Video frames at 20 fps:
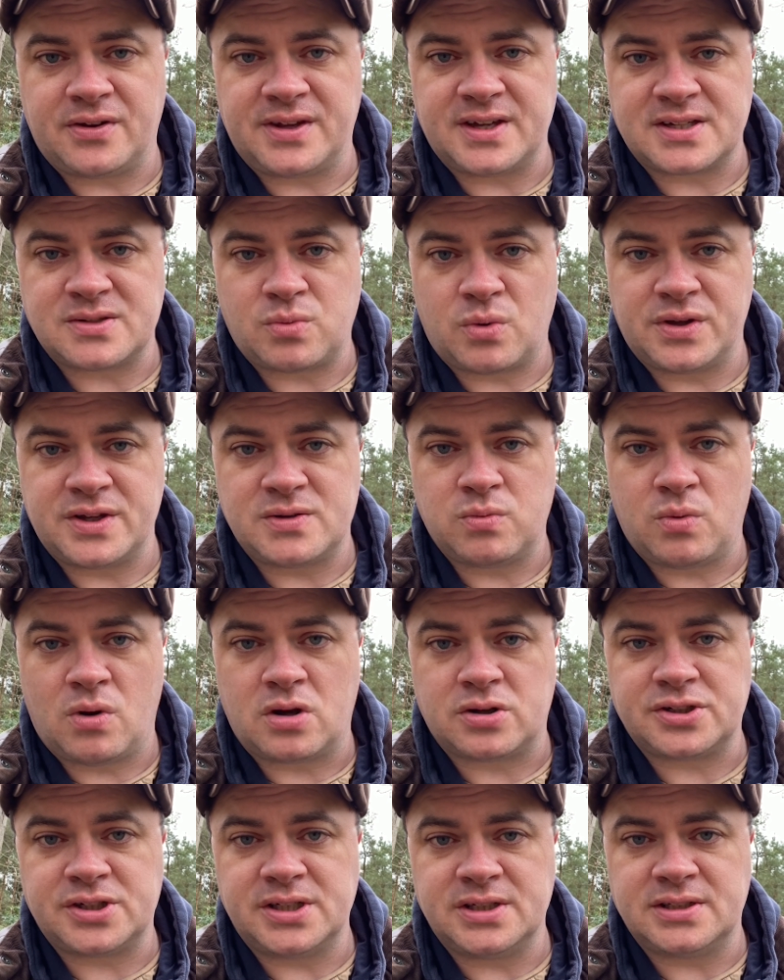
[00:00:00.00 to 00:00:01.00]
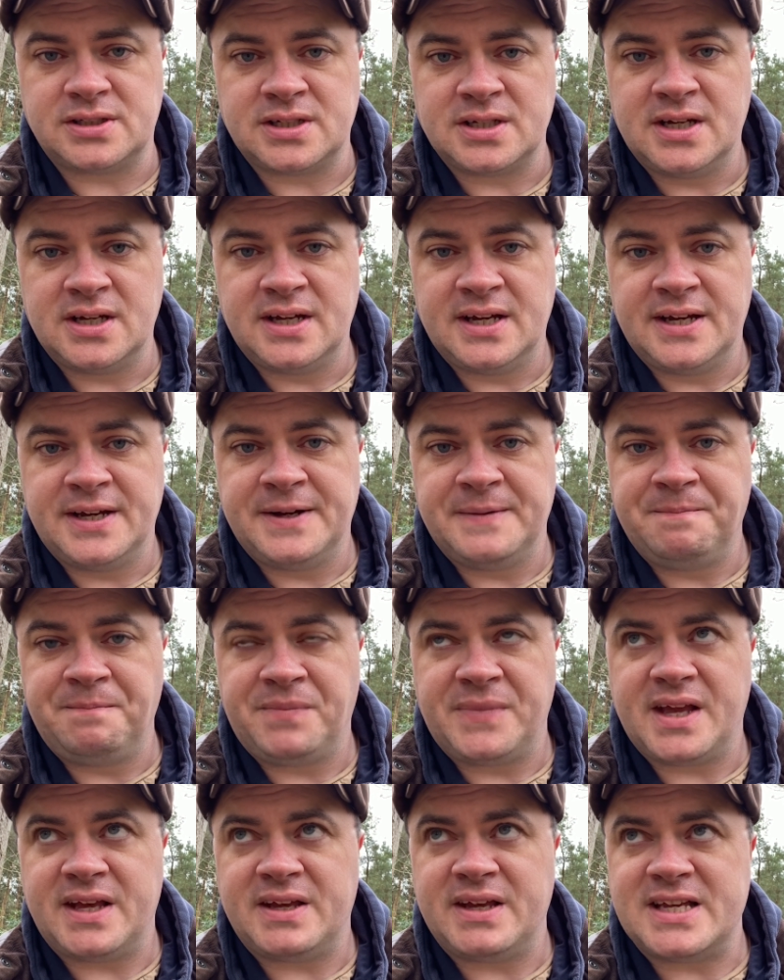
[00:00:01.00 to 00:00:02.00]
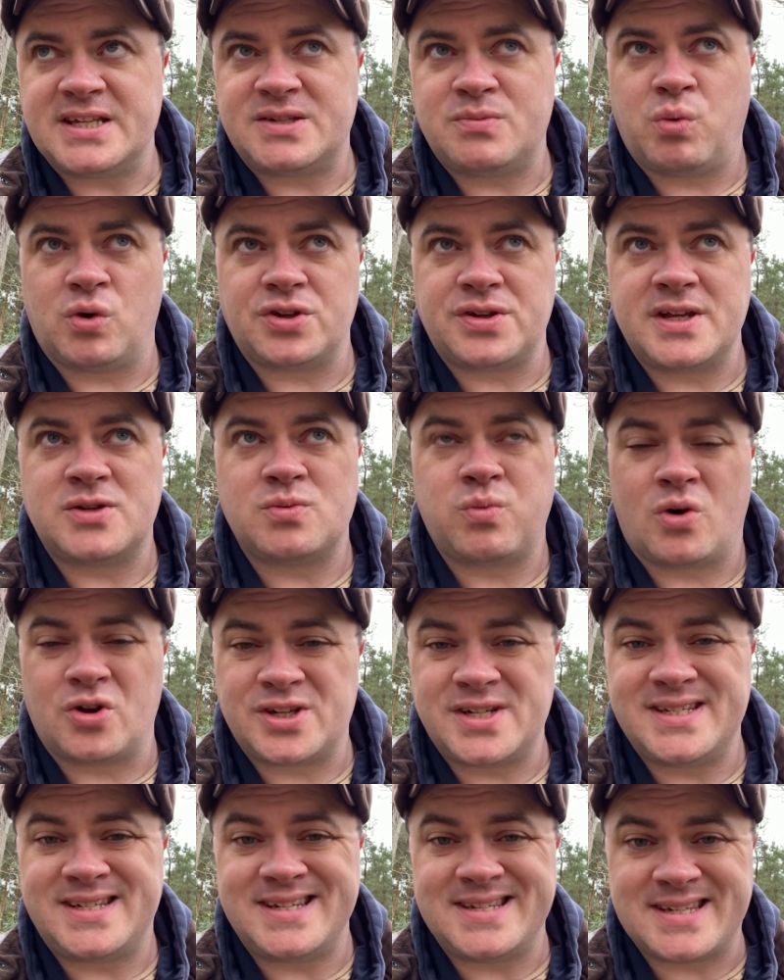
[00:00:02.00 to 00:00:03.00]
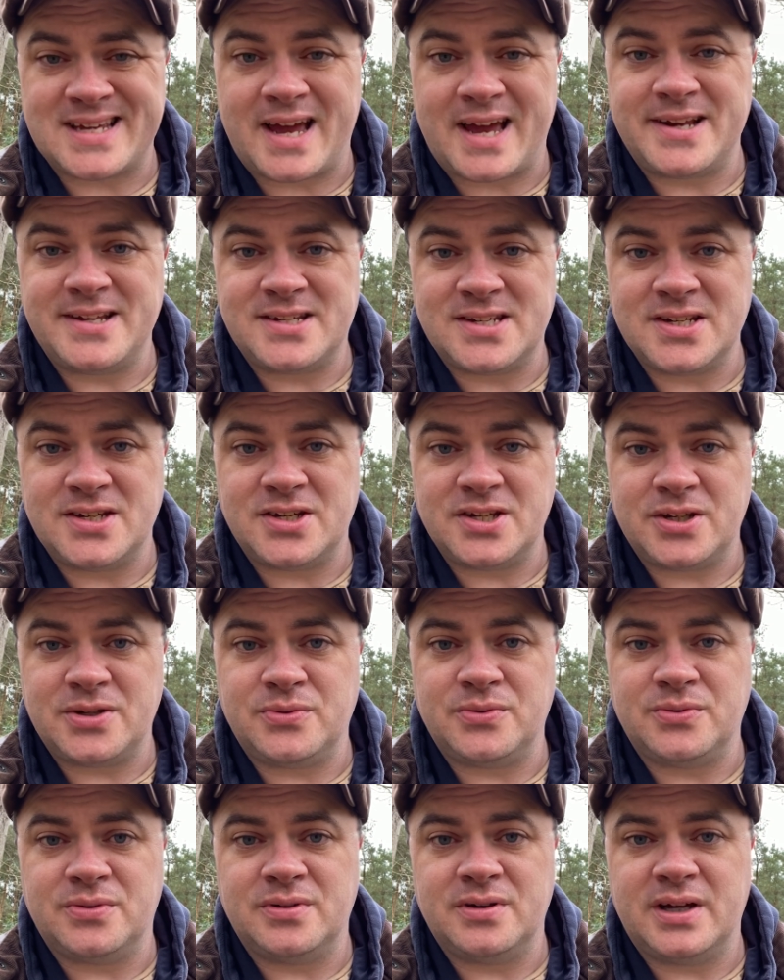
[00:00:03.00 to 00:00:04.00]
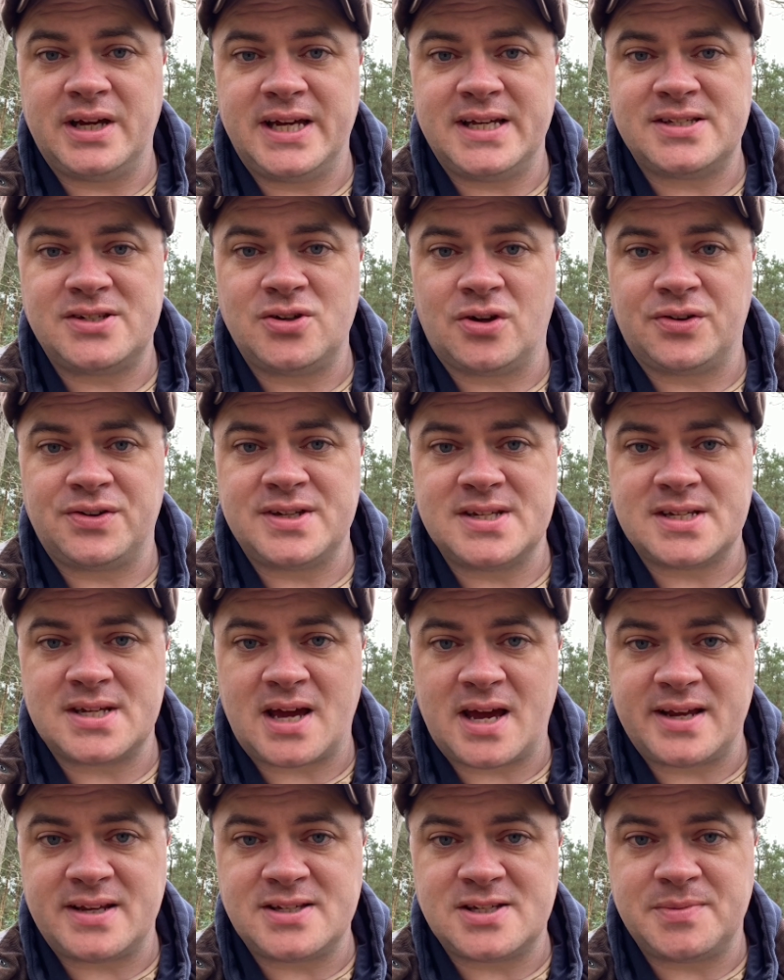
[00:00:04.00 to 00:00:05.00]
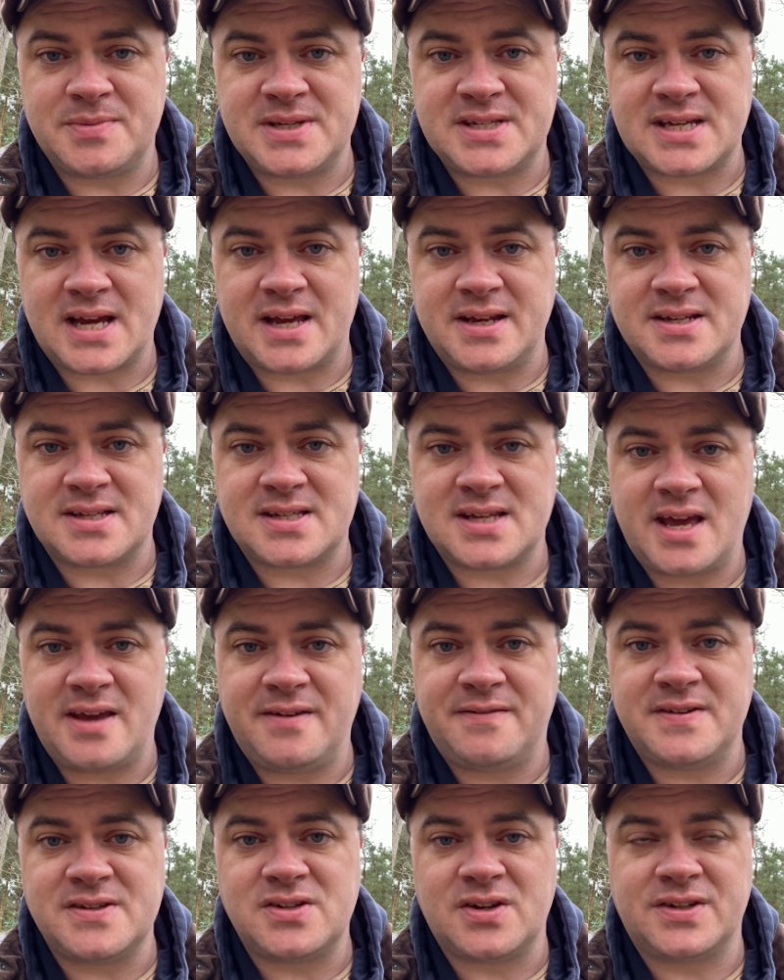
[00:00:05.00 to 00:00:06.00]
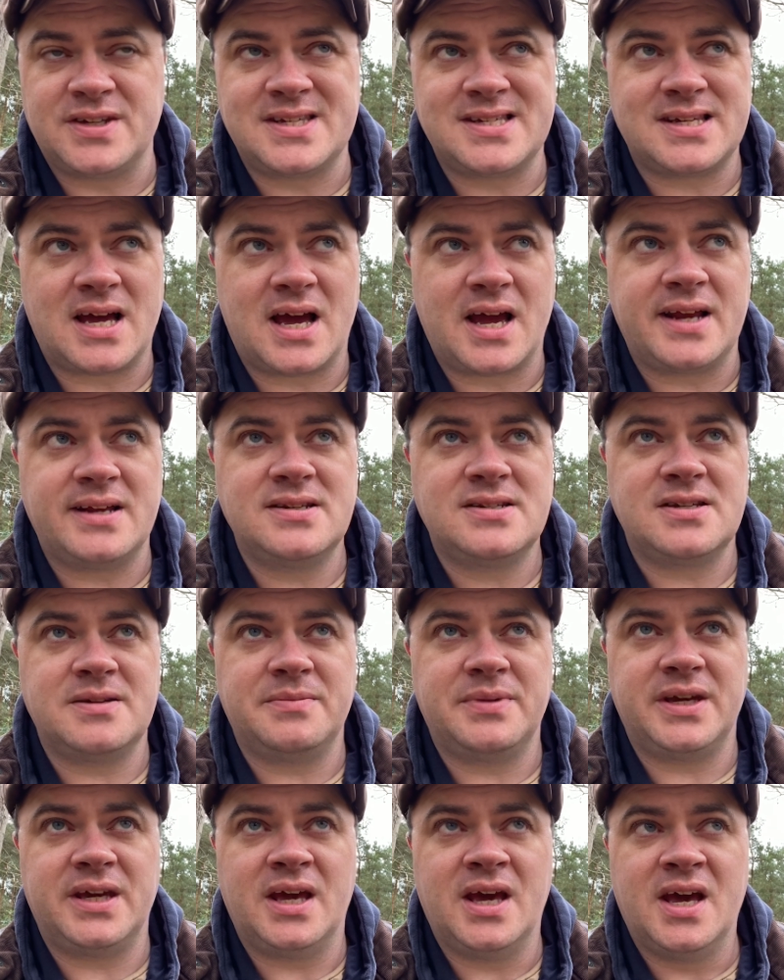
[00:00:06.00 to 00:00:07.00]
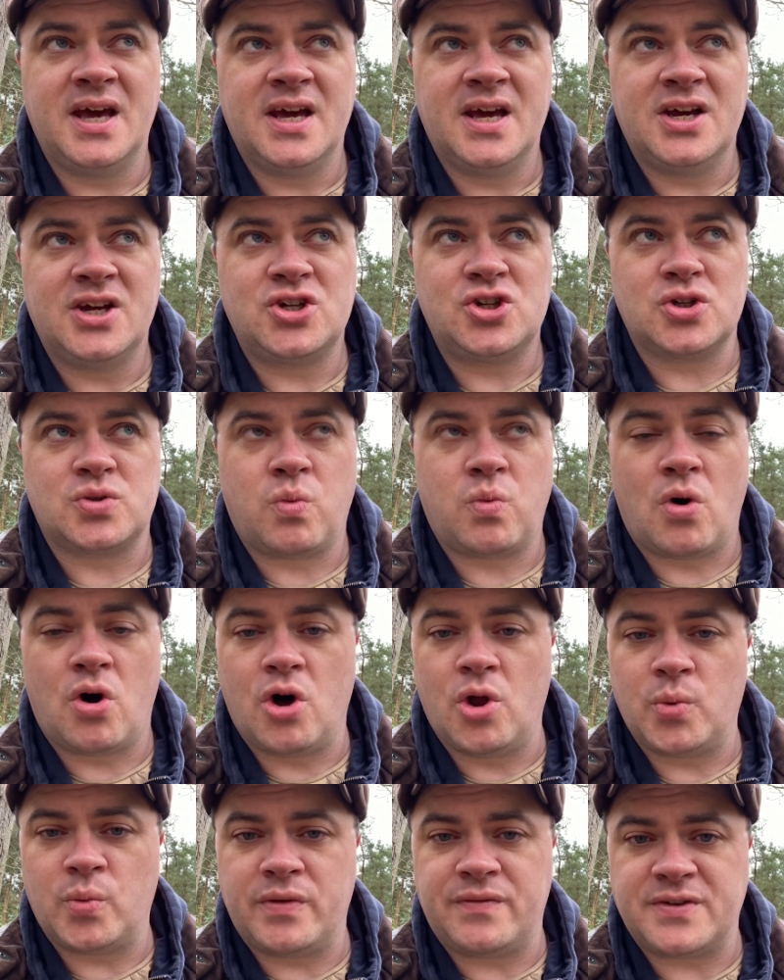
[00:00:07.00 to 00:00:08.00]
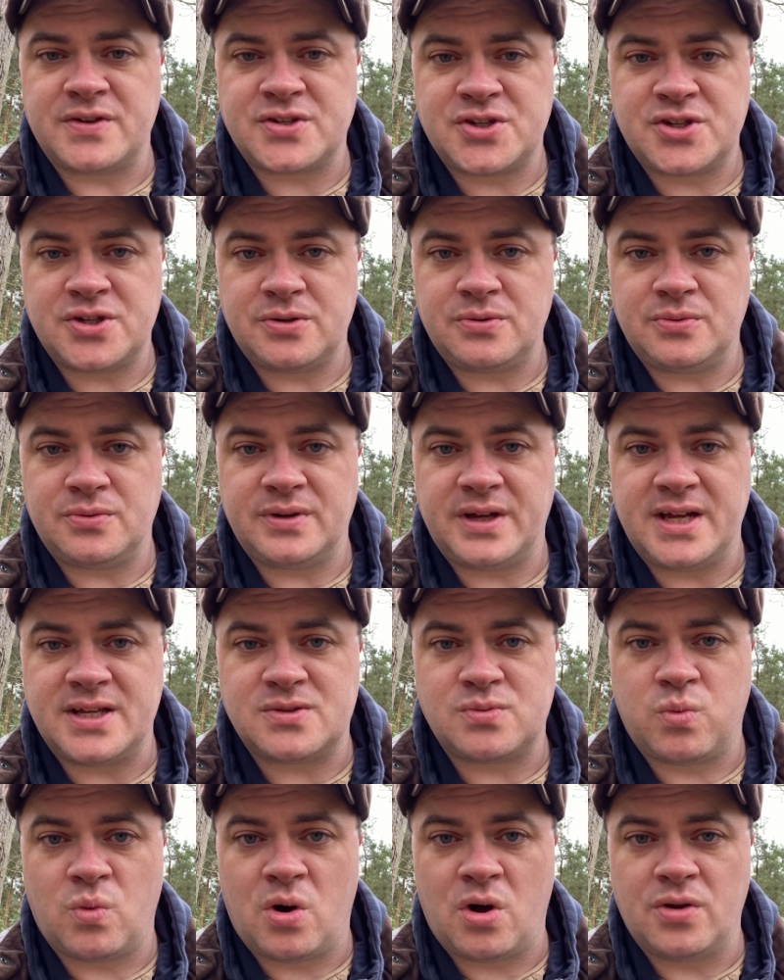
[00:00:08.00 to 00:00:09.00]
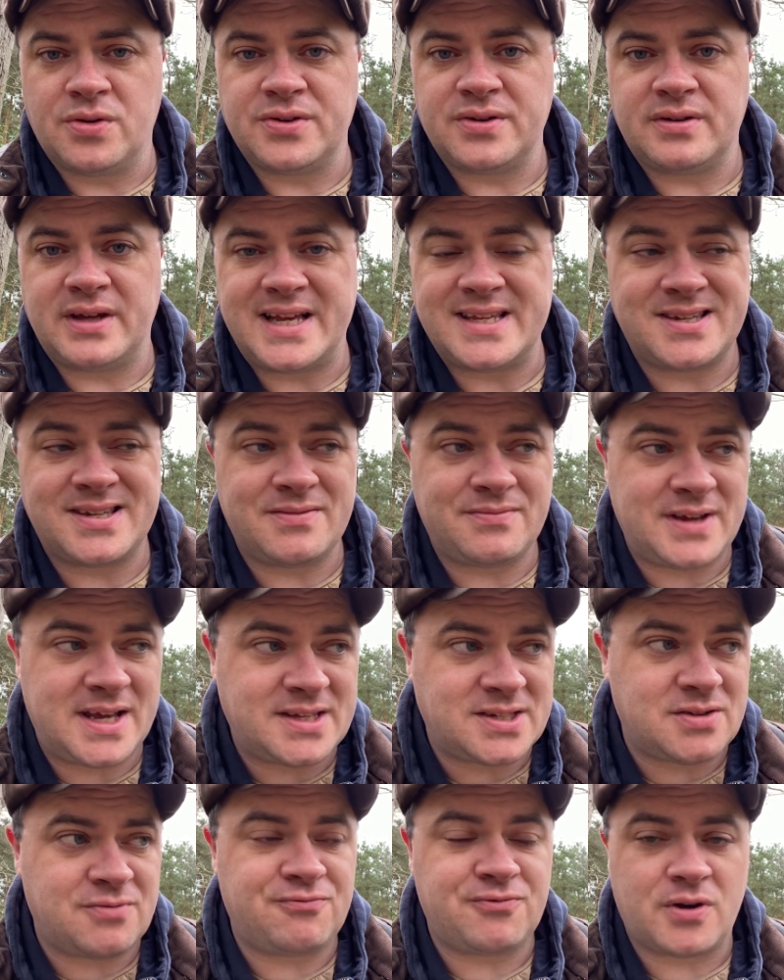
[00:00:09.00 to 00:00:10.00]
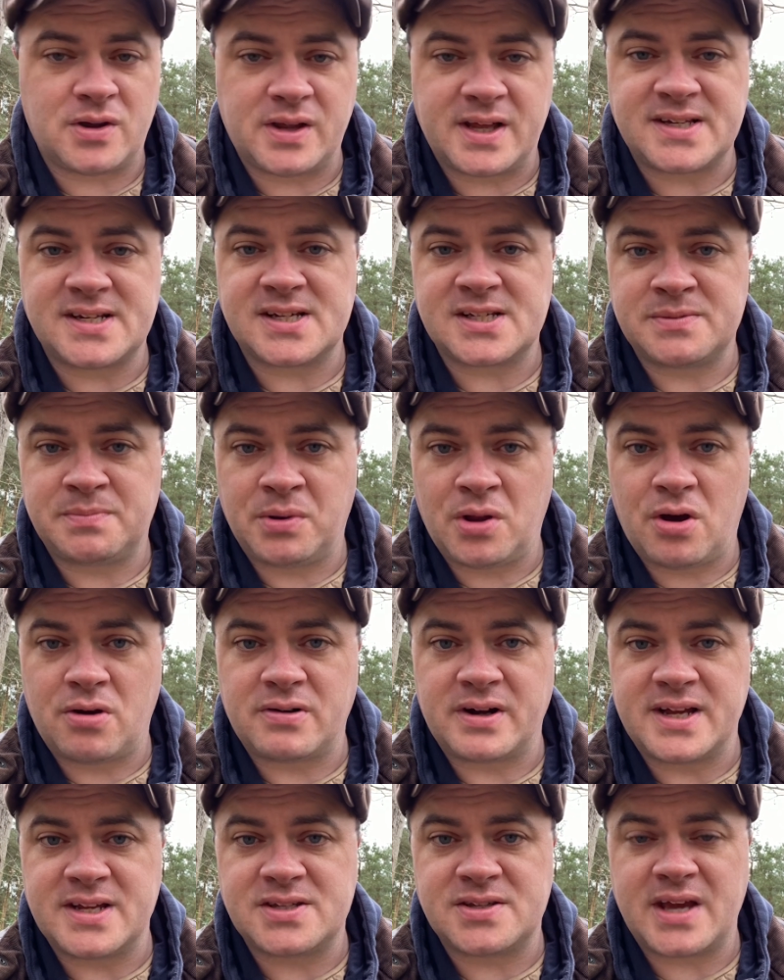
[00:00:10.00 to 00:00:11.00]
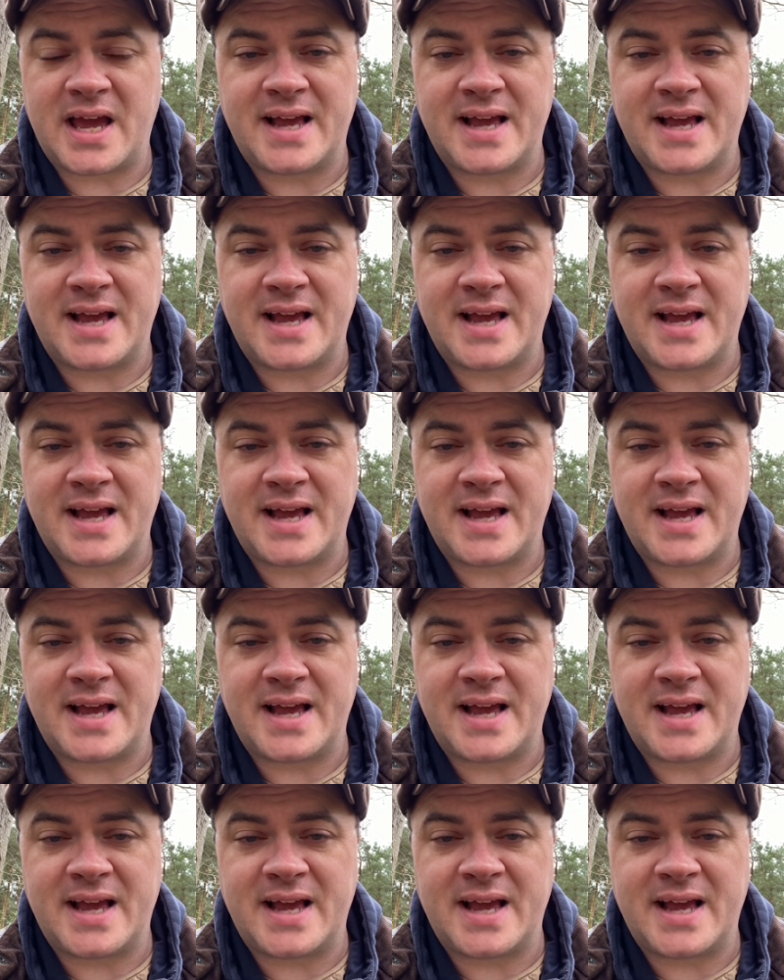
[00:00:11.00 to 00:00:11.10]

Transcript: That's what this watch is. It's what this watch is designed to do. It's not designed to be sat in a safe. It's not designed to be just worn with a suit. It's a Rolex Explorer.